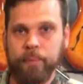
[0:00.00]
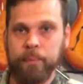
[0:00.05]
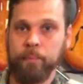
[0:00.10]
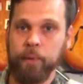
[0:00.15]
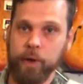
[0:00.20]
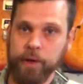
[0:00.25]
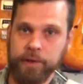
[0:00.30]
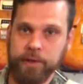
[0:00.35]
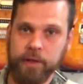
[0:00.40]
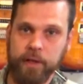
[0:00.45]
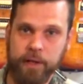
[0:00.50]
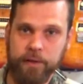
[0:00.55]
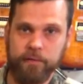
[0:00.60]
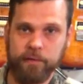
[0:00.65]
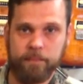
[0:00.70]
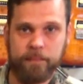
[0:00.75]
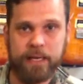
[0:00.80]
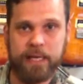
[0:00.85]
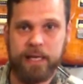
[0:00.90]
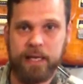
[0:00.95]
Personally,
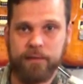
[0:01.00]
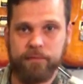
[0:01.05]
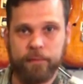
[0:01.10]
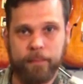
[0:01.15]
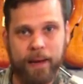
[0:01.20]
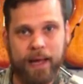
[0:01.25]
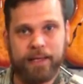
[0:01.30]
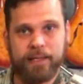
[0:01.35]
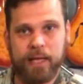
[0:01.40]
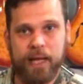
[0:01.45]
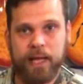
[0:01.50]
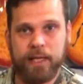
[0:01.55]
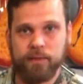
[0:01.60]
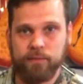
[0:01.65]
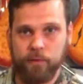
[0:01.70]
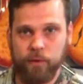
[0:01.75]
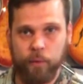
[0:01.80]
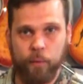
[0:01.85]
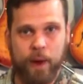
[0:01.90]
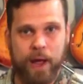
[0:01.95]
for me, for my taste,
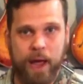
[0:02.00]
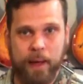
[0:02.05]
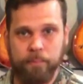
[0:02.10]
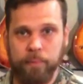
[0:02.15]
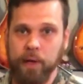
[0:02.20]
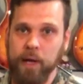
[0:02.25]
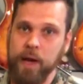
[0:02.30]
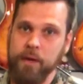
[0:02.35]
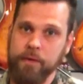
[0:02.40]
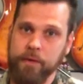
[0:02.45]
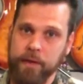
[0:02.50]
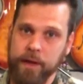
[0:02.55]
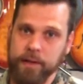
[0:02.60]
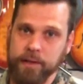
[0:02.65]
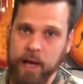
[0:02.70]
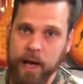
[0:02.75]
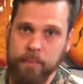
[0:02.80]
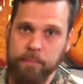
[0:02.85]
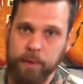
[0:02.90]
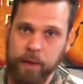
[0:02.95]
for the way I play, the things
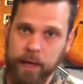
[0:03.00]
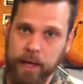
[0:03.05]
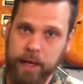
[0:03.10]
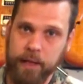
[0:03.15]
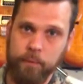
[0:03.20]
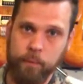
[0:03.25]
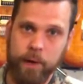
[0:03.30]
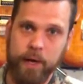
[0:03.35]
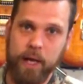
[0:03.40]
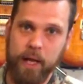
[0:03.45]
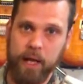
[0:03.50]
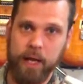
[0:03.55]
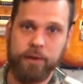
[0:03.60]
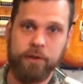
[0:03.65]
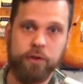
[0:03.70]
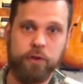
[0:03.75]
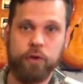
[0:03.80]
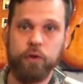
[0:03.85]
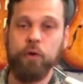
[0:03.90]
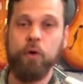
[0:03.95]
I play, what I like
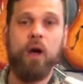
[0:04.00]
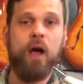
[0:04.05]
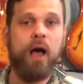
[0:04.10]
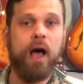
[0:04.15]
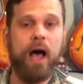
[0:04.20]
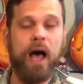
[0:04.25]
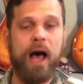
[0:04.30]
to do,